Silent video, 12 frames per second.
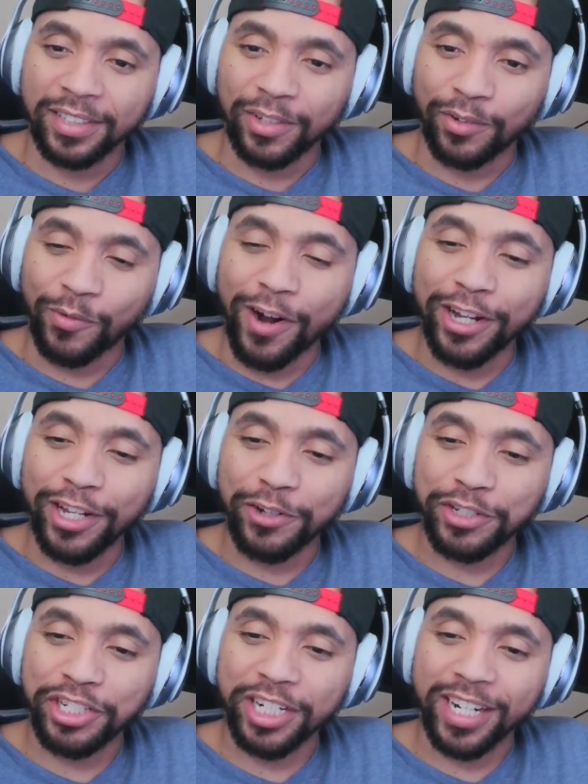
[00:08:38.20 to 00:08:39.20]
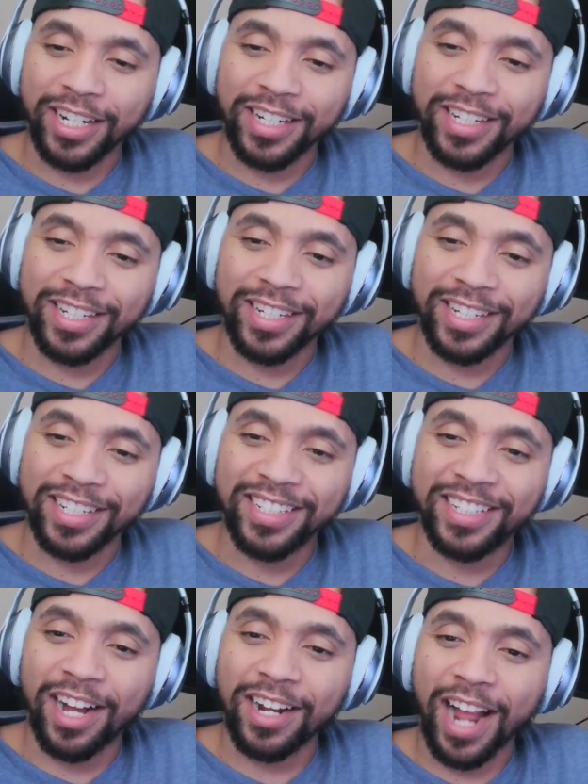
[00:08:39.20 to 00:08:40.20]
Run your shit.
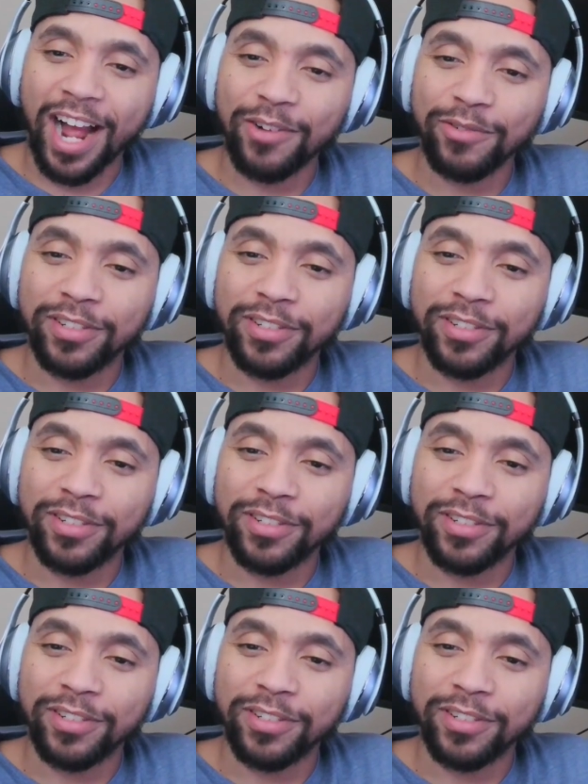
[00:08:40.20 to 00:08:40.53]
Dunk out.